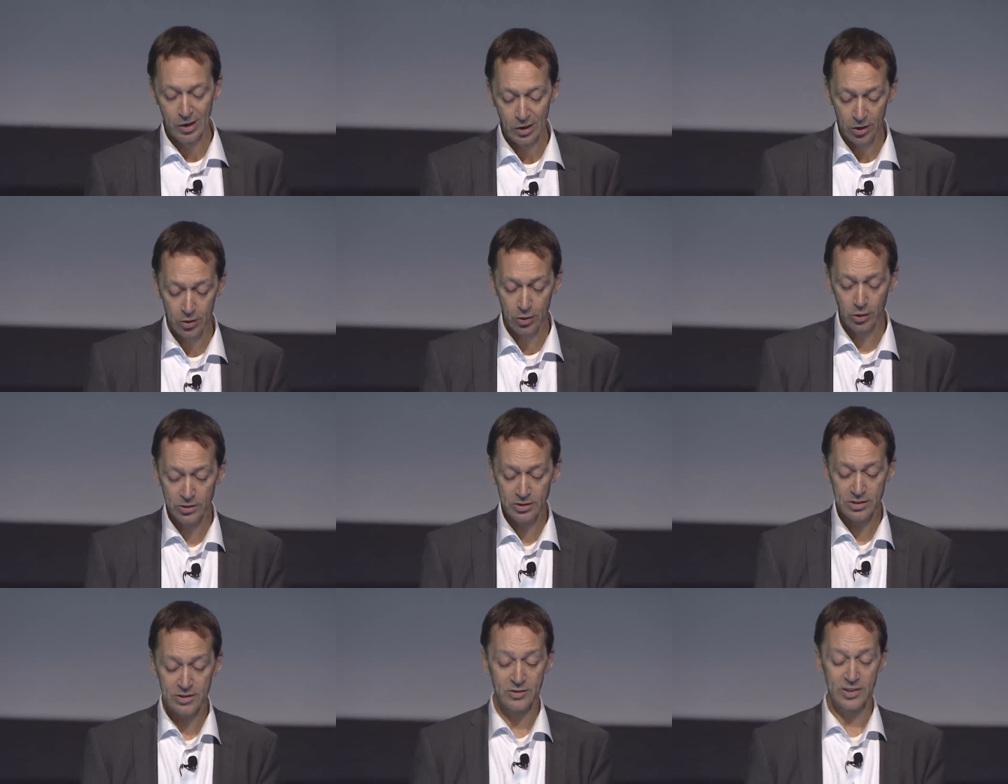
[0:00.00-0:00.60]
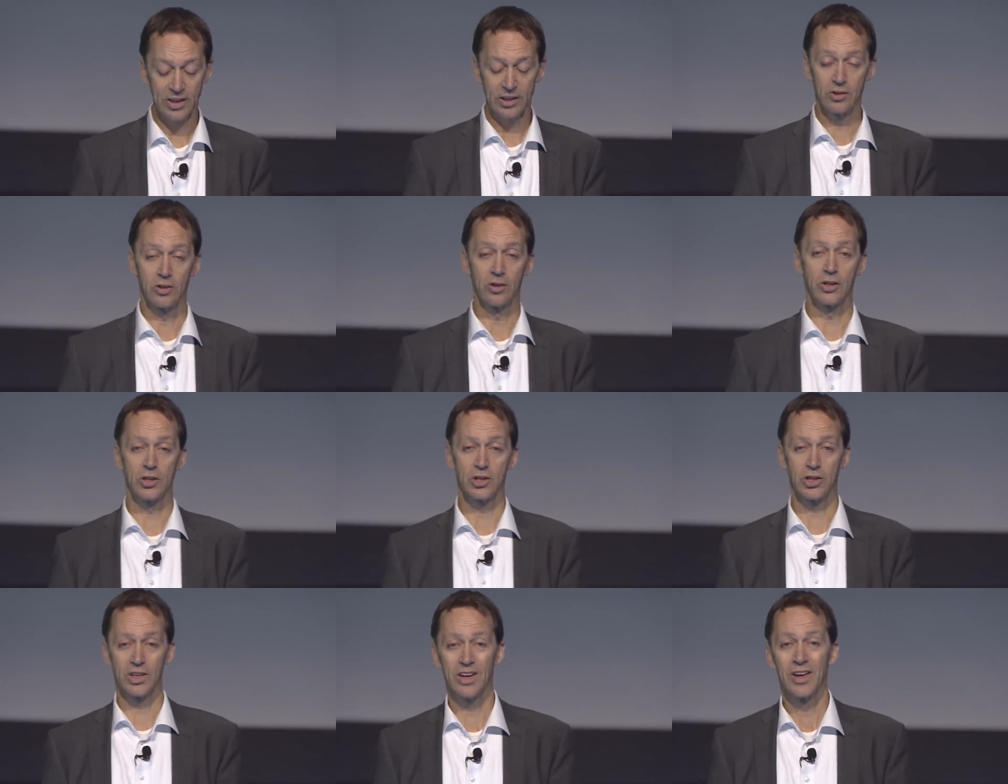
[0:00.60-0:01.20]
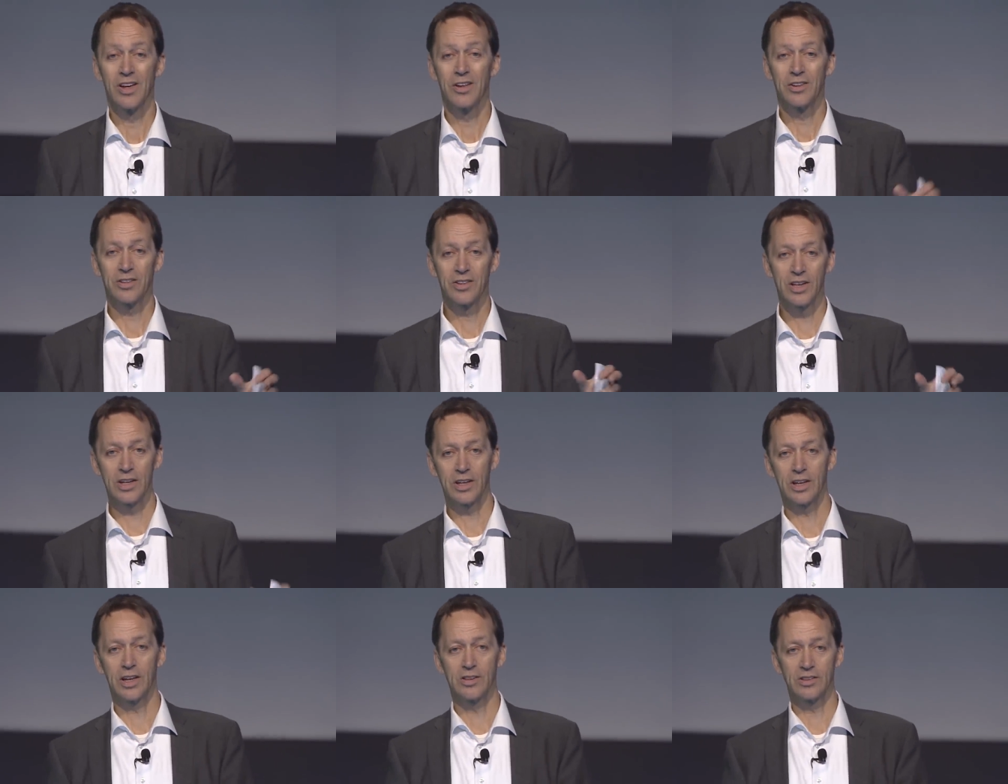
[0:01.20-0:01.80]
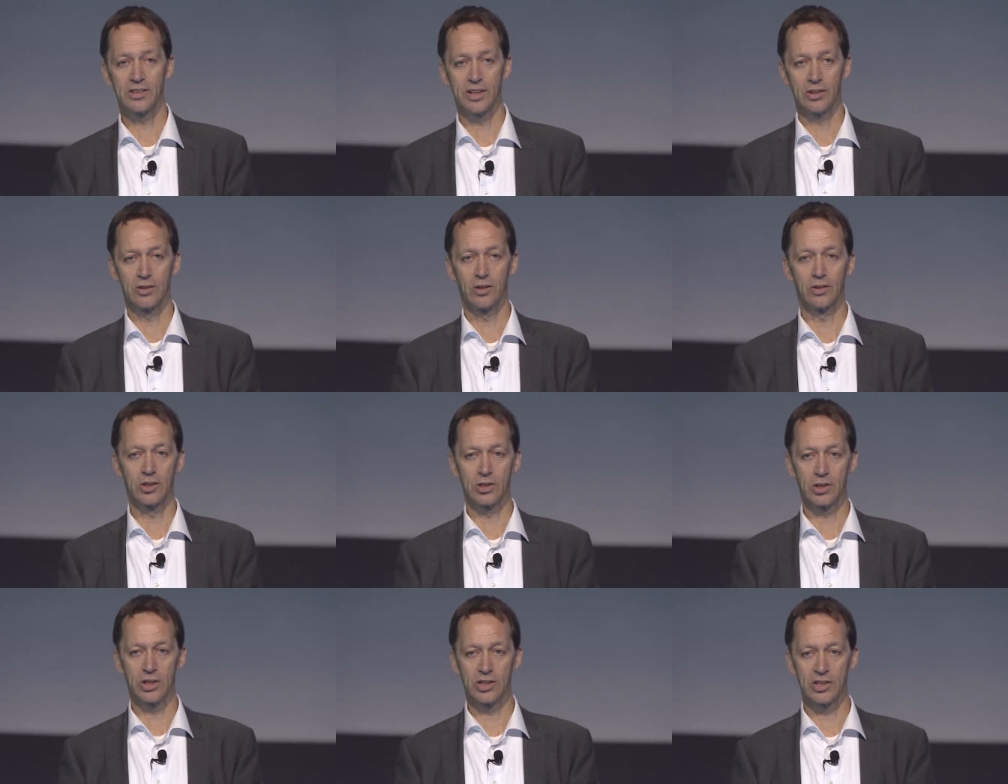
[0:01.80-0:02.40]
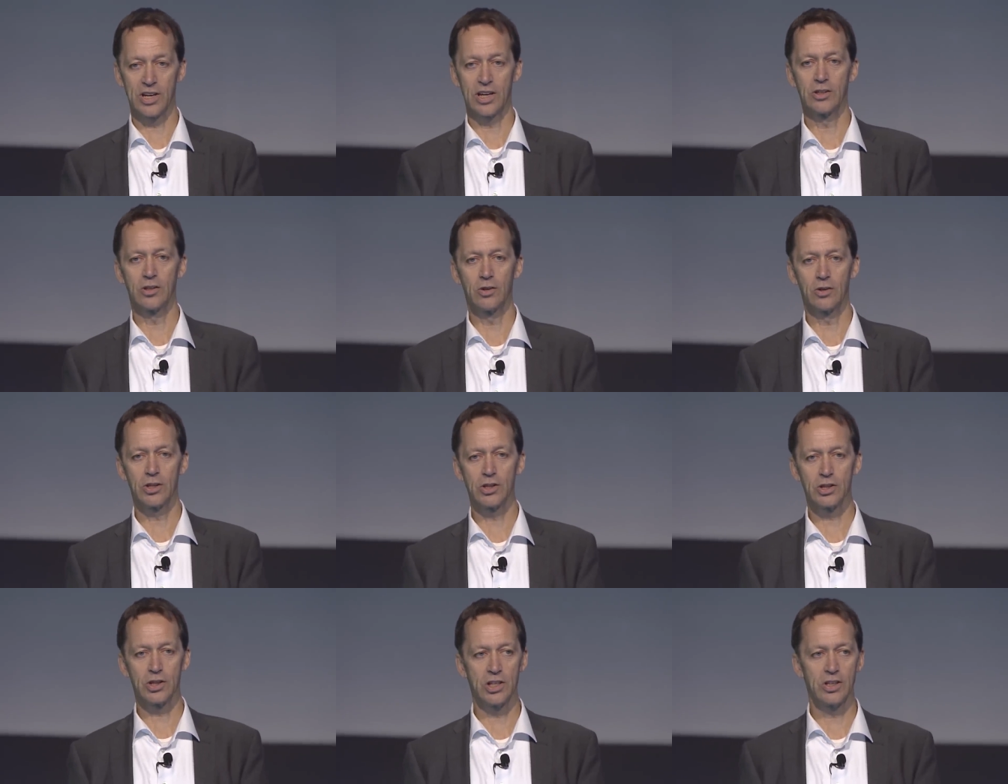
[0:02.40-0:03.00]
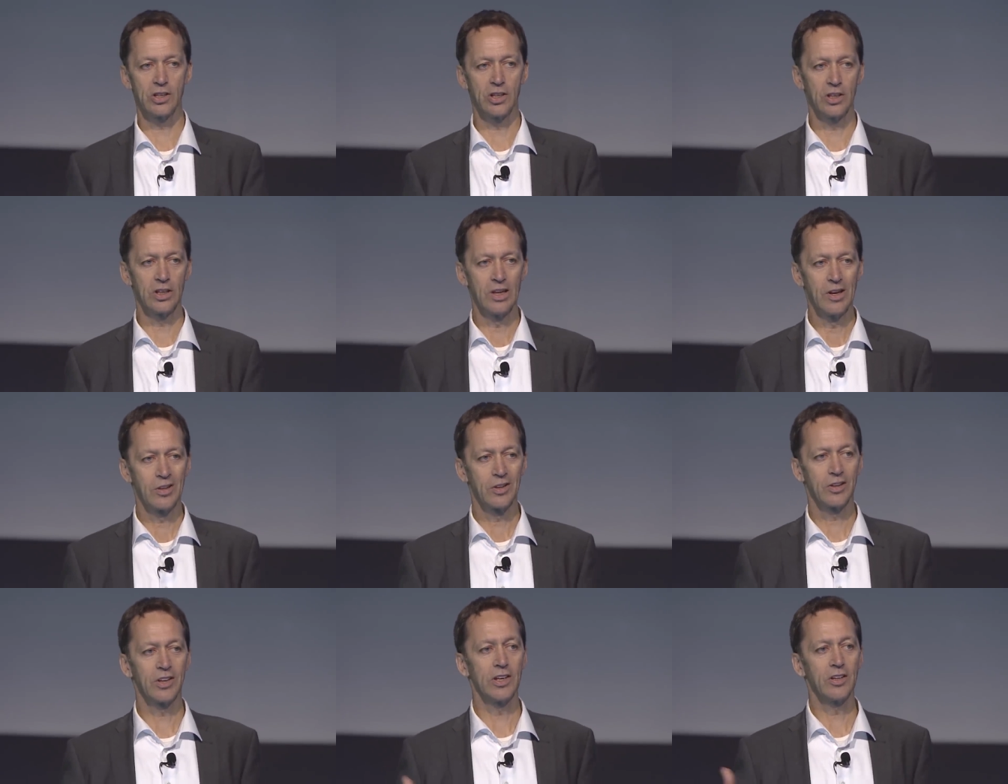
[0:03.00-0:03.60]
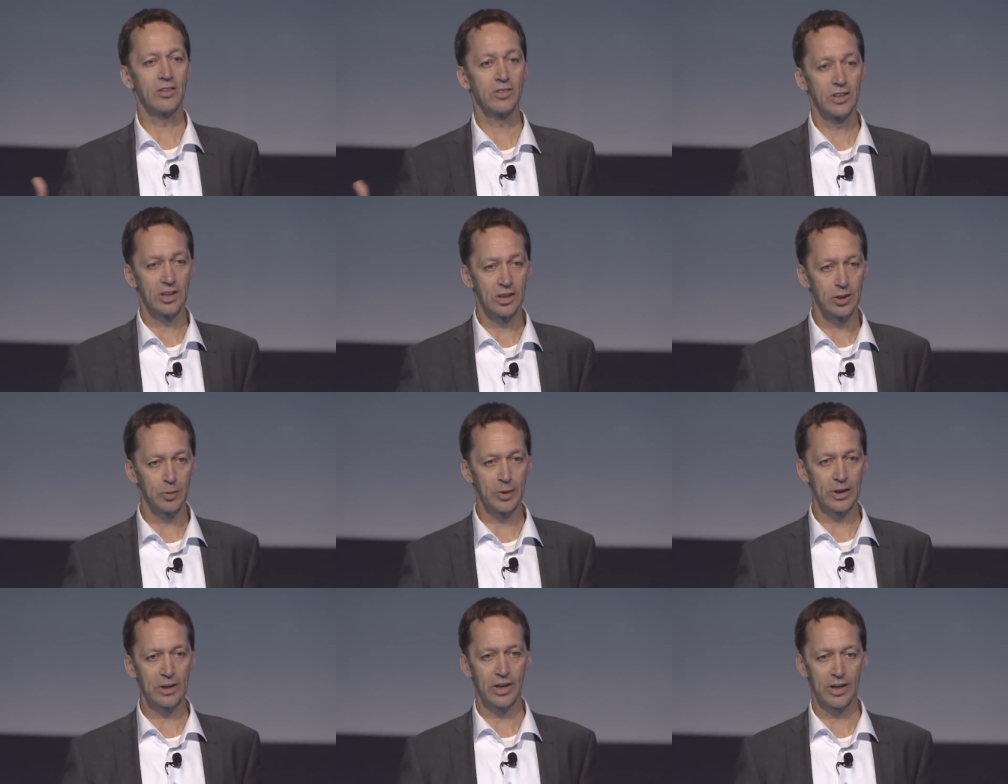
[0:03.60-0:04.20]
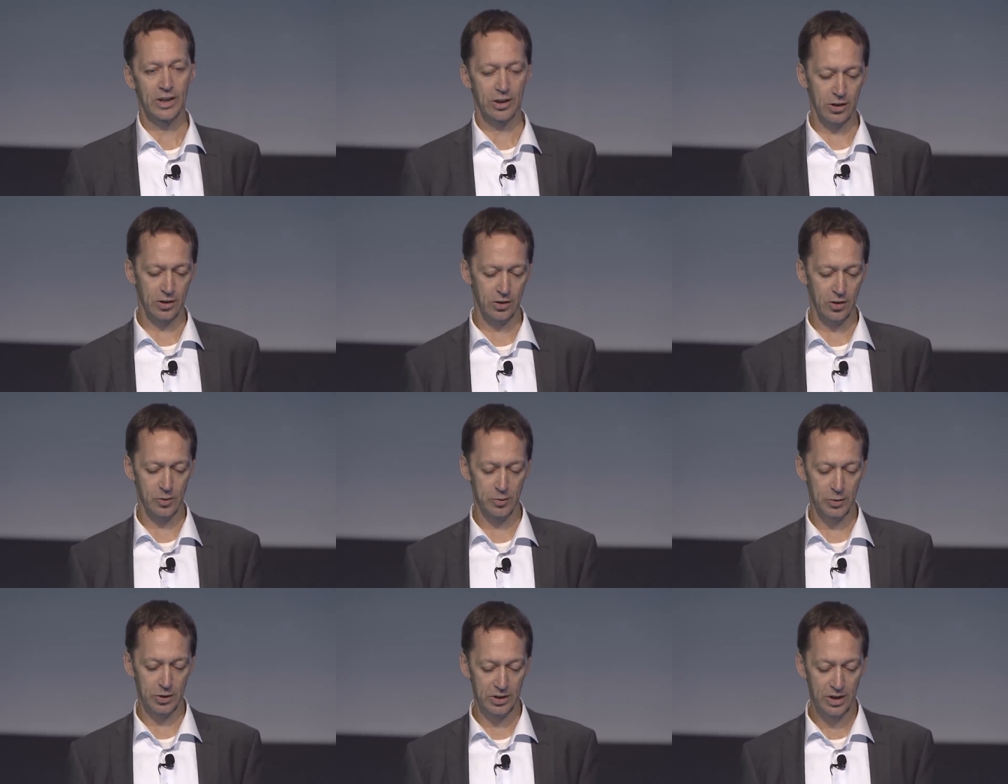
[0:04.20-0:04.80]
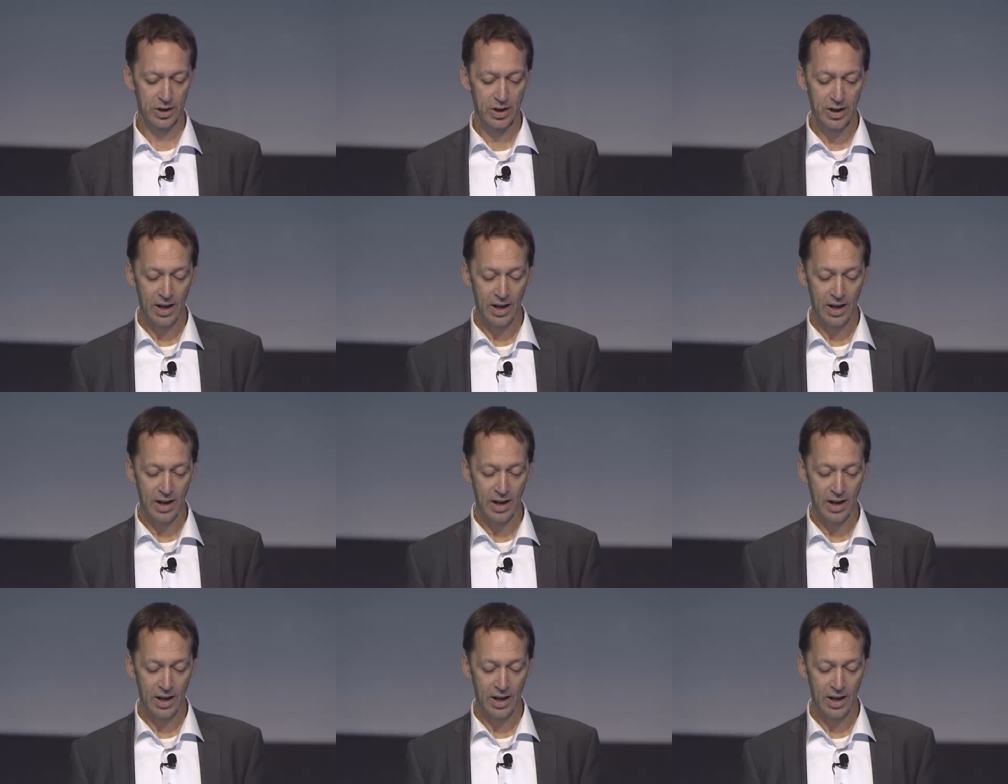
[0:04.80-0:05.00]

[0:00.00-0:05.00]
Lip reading: cognitive technology, thinking technology, technology that thinks a little bit like a human.